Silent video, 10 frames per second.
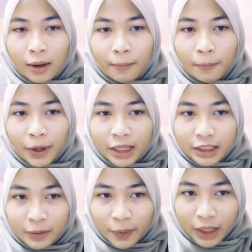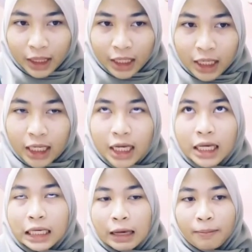participating in
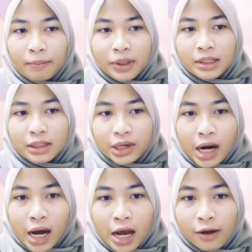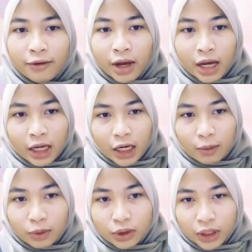campus drive,
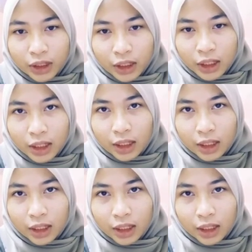demonstrated